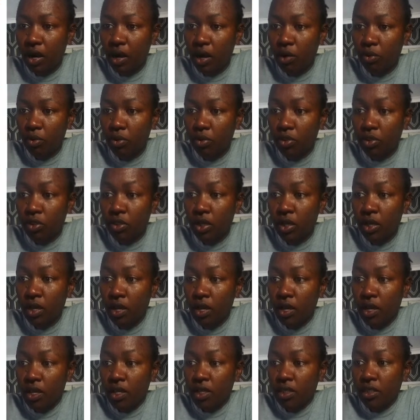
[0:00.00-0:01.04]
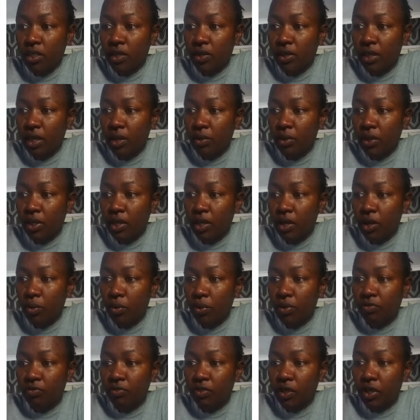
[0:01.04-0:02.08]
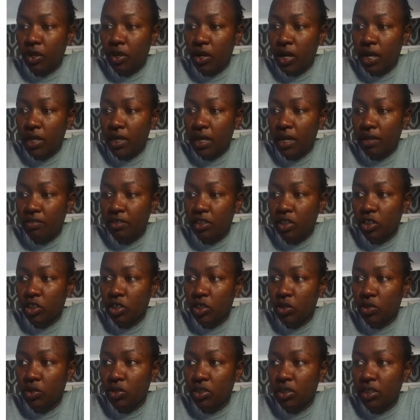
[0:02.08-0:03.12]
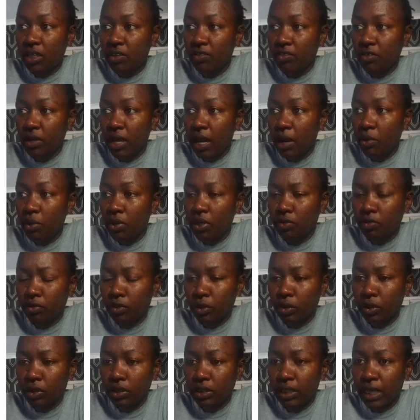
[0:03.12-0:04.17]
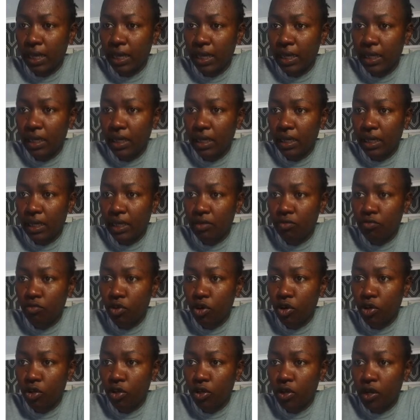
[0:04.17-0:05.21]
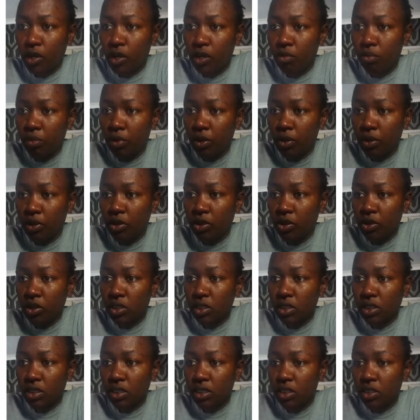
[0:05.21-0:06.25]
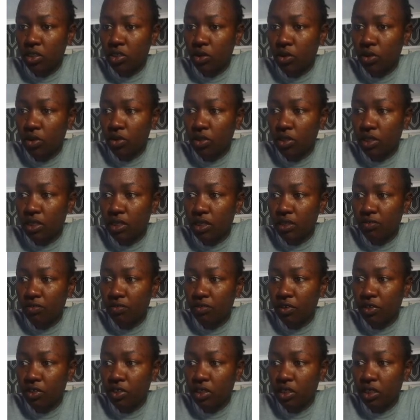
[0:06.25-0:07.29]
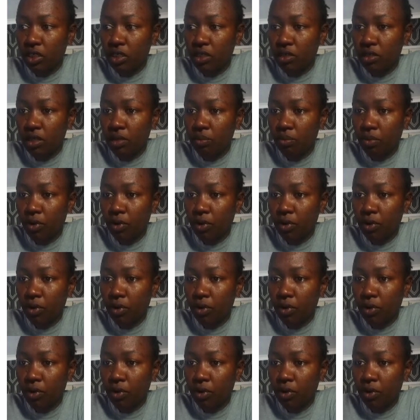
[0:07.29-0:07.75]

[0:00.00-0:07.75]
hours. So here we go. We've got an afternoon shift. I want a full day in Royal Albert, just to show you the difference in the